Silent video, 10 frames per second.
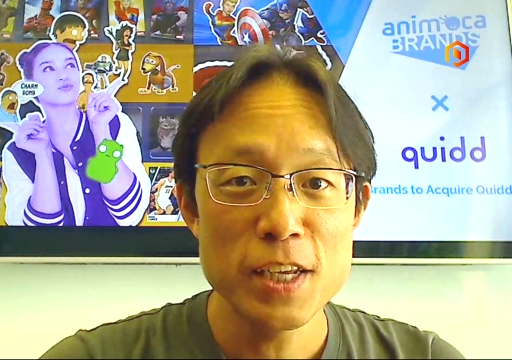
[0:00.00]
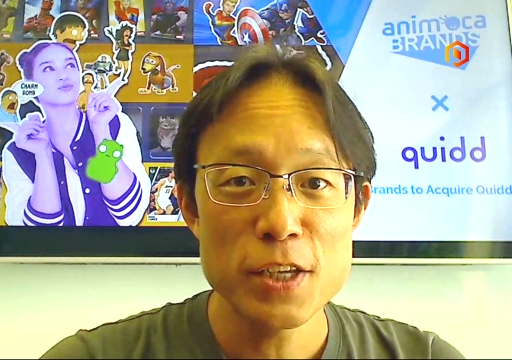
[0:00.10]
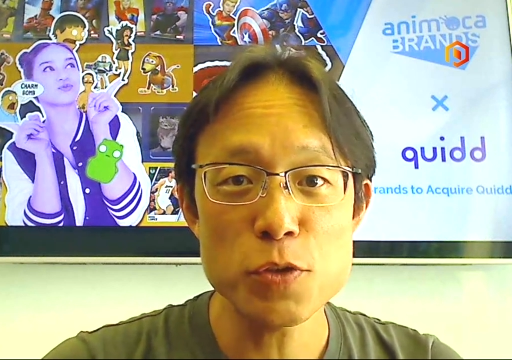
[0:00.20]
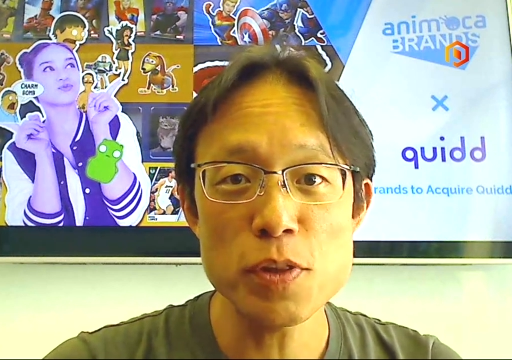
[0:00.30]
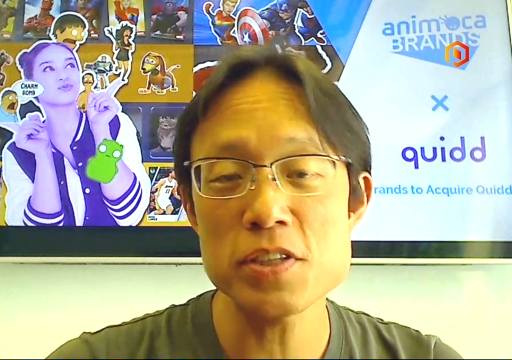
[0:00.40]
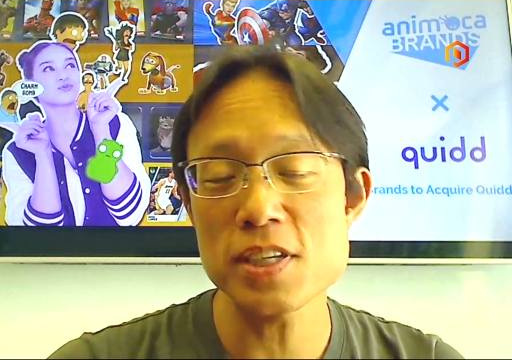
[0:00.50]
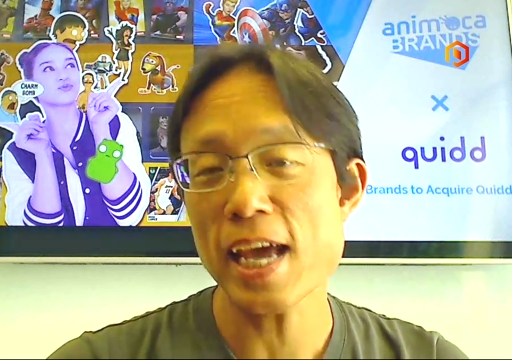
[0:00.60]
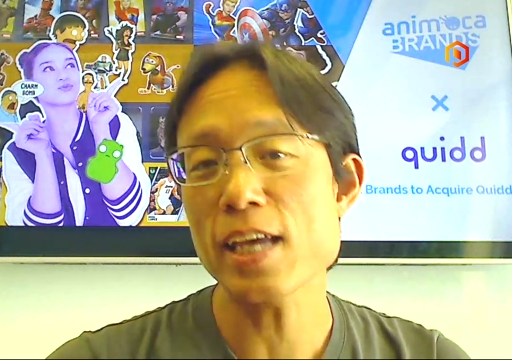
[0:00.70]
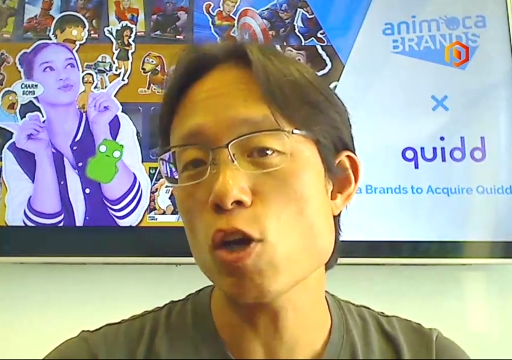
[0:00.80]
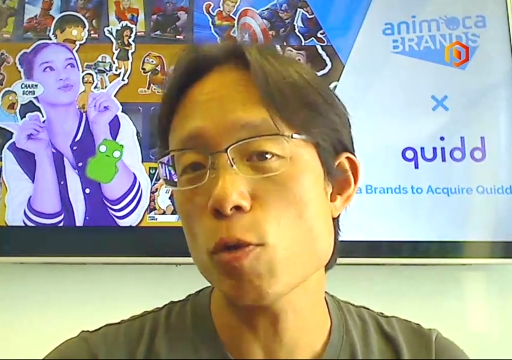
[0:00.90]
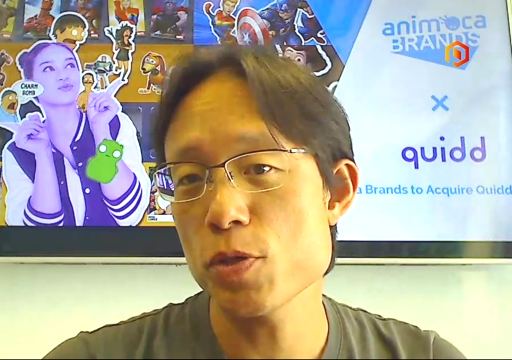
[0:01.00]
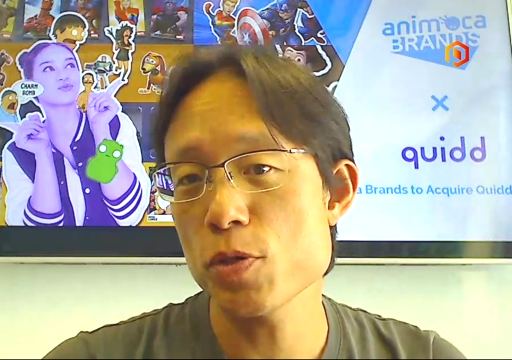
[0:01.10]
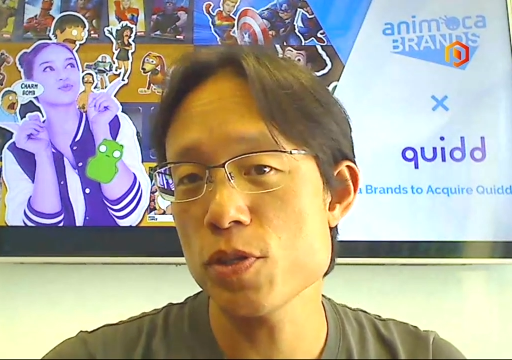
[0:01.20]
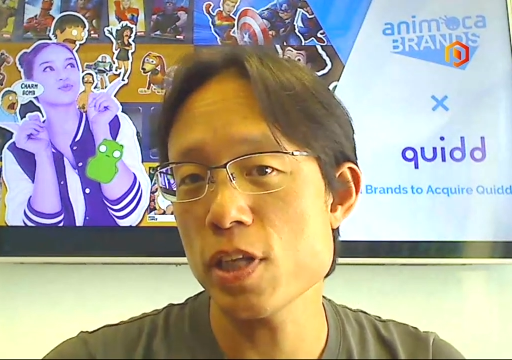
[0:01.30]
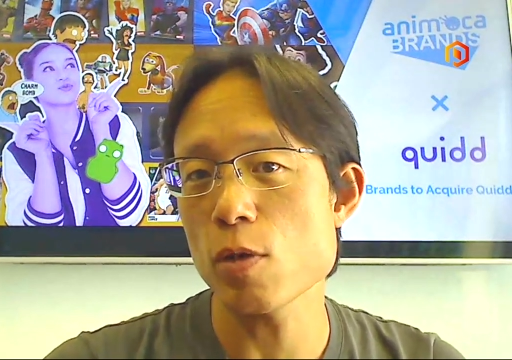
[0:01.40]
Speaker 1: So there's an added
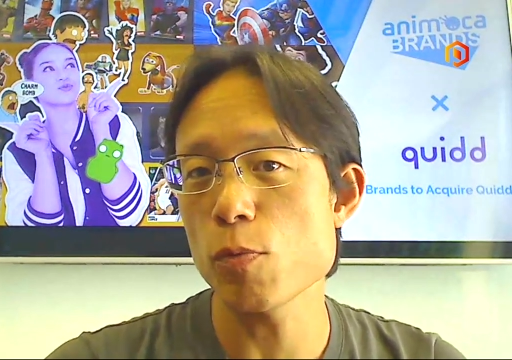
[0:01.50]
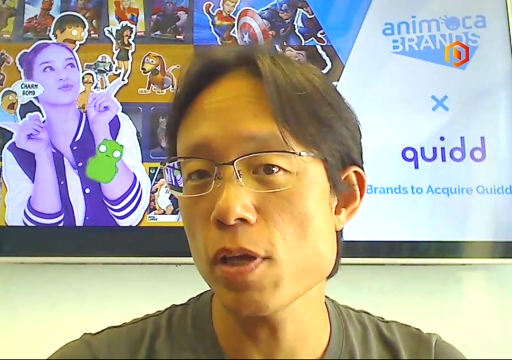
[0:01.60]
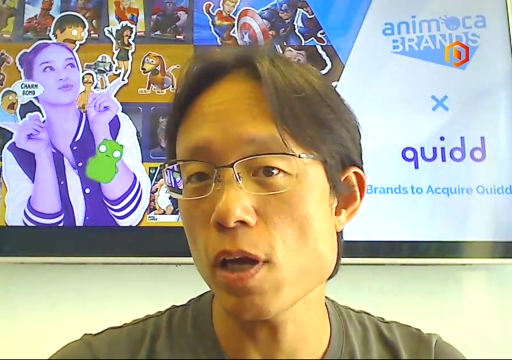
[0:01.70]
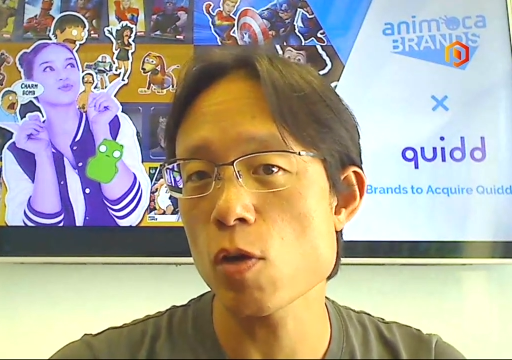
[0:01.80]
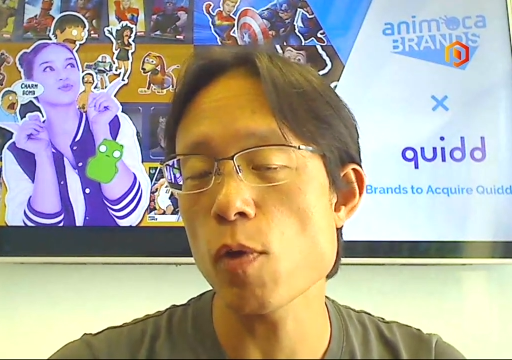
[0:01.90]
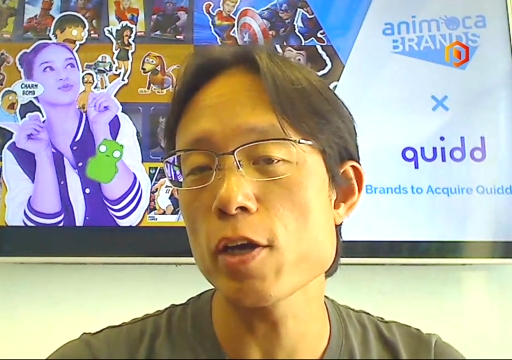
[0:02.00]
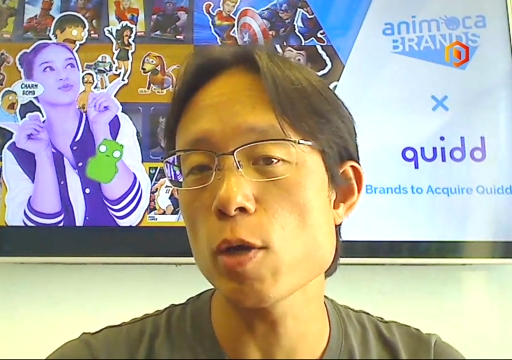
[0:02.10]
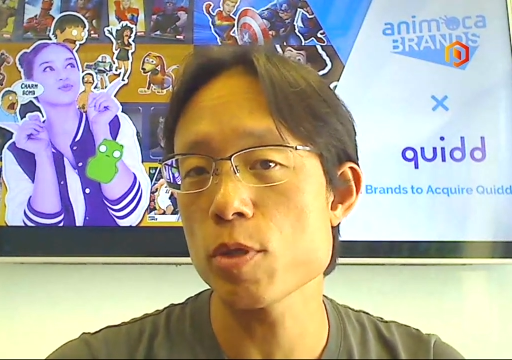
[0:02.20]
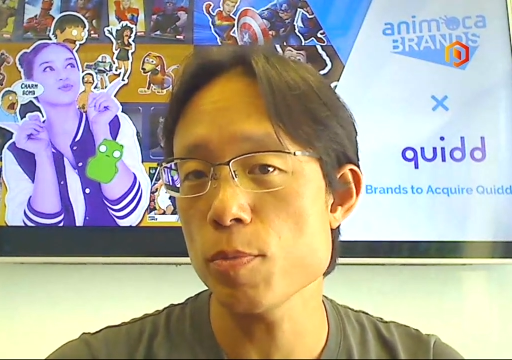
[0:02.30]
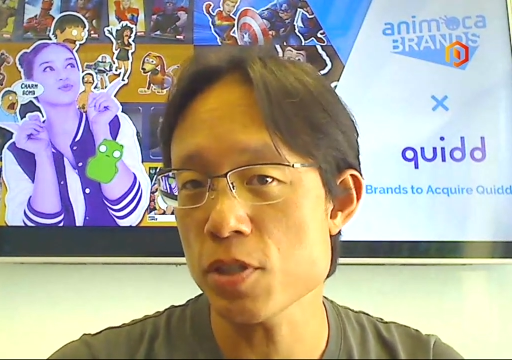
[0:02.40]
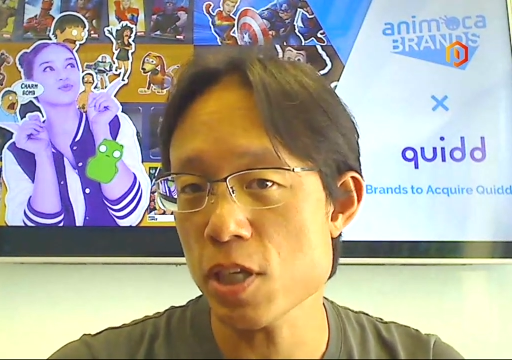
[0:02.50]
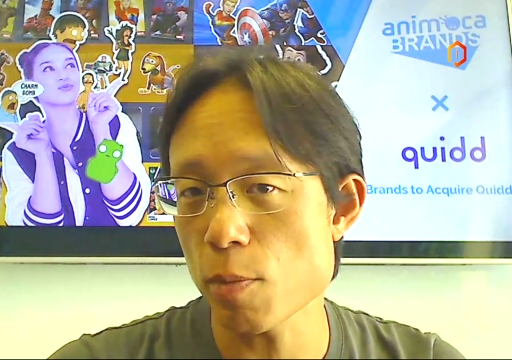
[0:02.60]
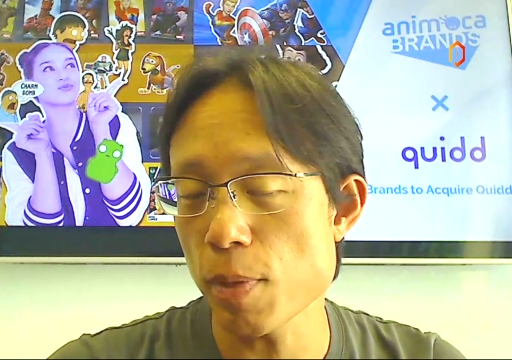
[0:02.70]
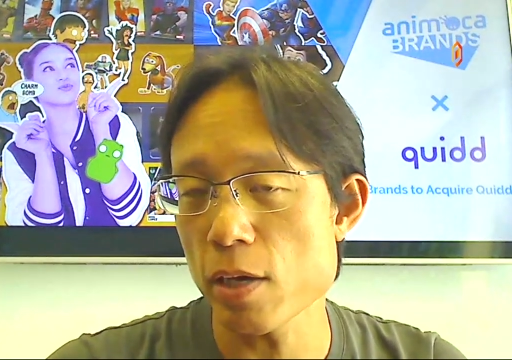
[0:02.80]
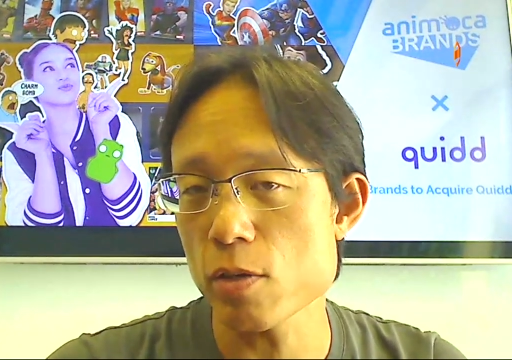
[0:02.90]
opportunity that we are quite optimistic
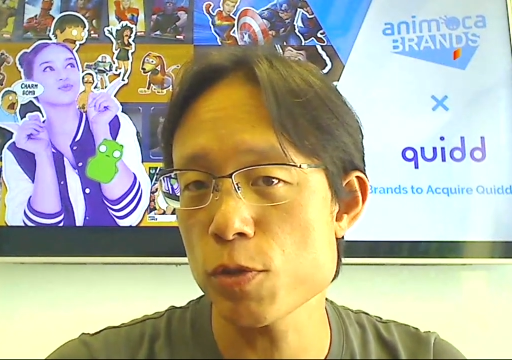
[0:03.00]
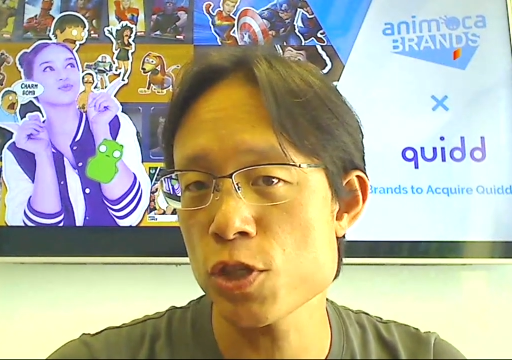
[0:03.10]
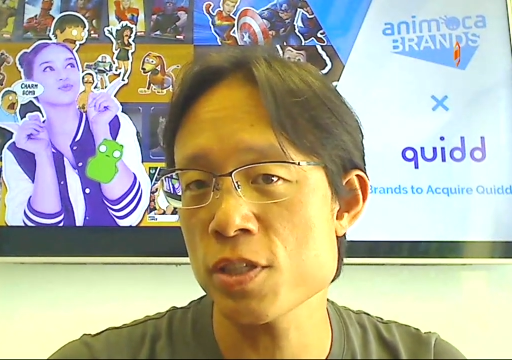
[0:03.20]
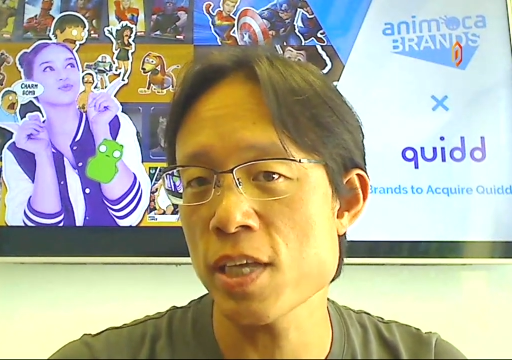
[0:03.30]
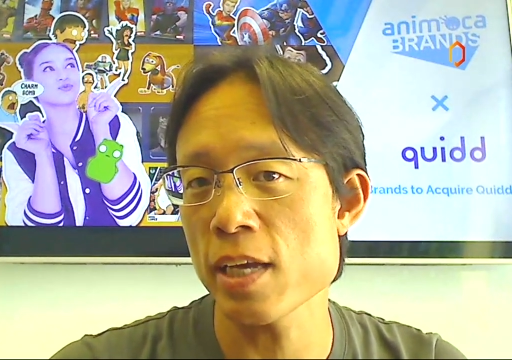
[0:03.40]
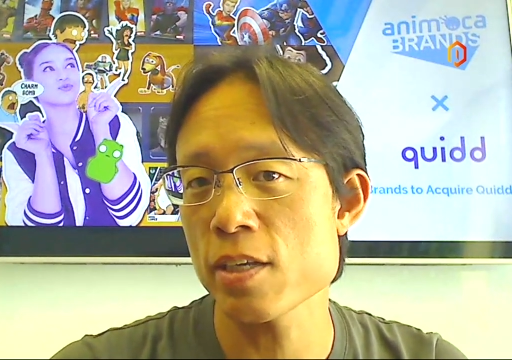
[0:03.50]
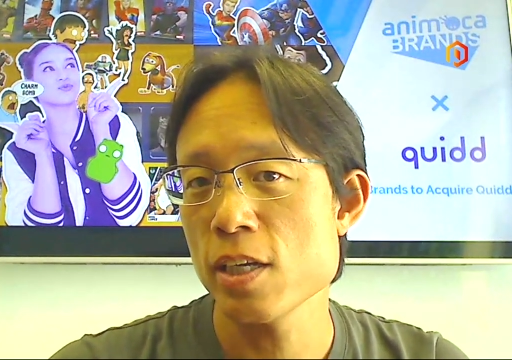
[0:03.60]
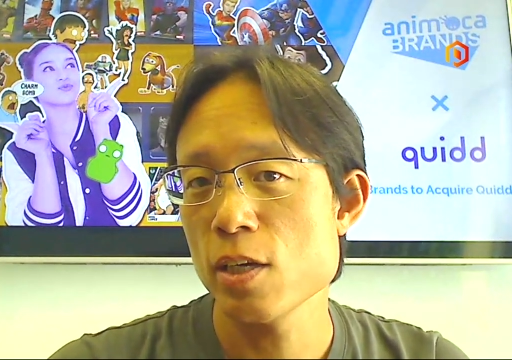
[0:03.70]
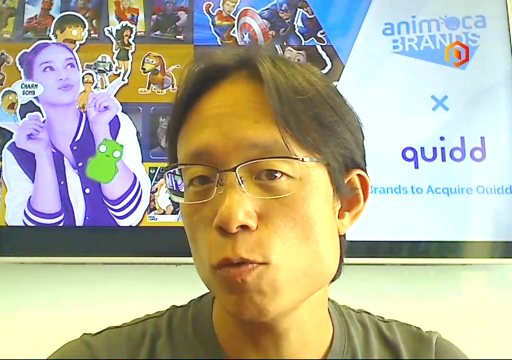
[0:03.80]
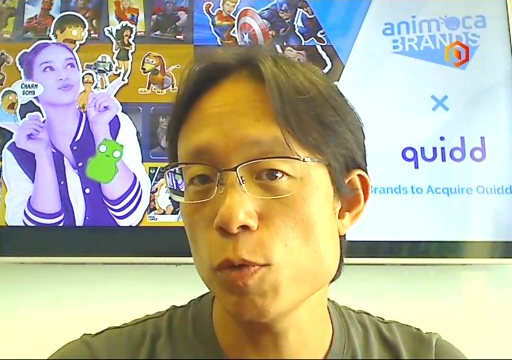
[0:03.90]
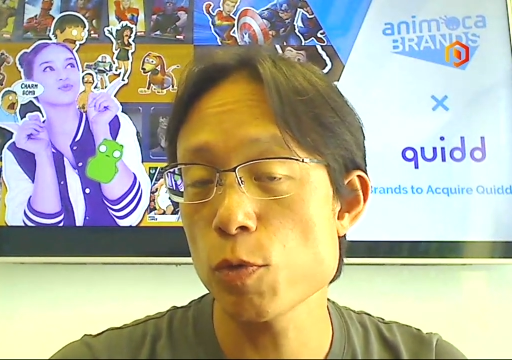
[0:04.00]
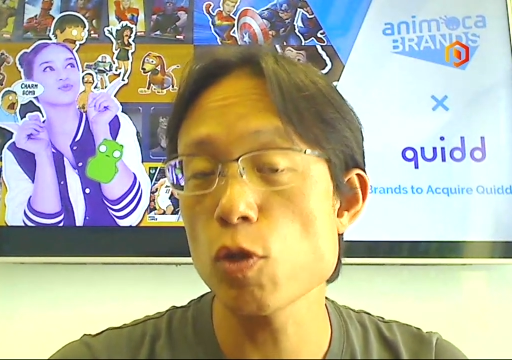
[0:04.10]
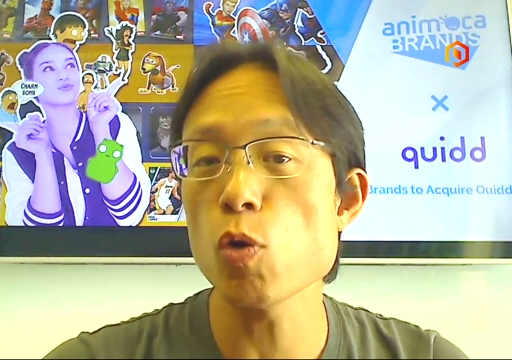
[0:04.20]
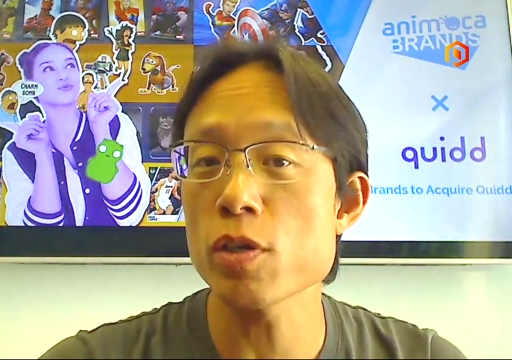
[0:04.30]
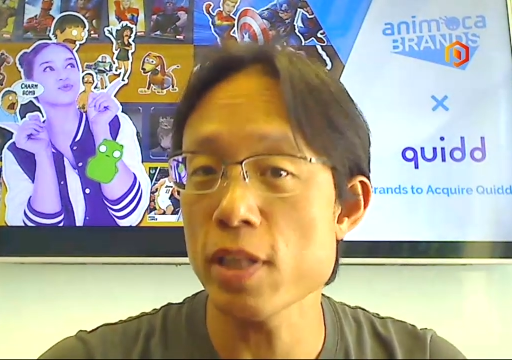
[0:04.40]
about, which is that we would
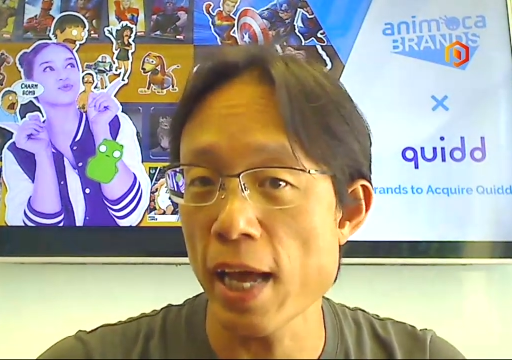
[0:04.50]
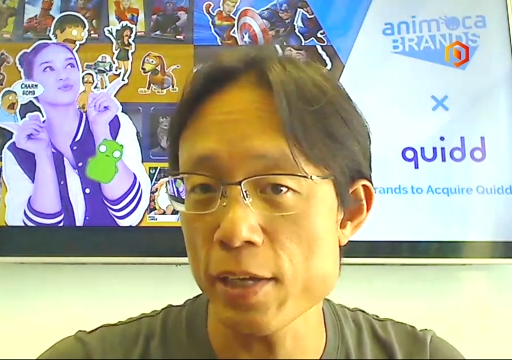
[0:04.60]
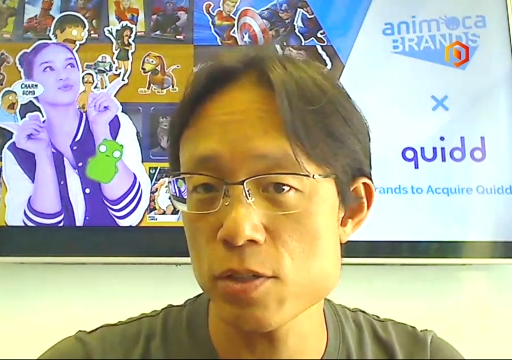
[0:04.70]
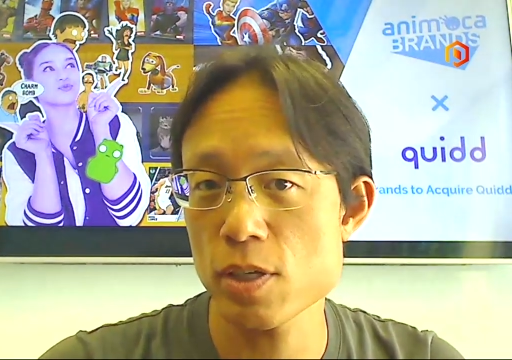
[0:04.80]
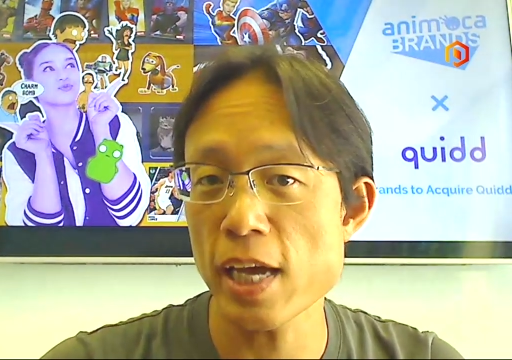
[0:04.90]
localize,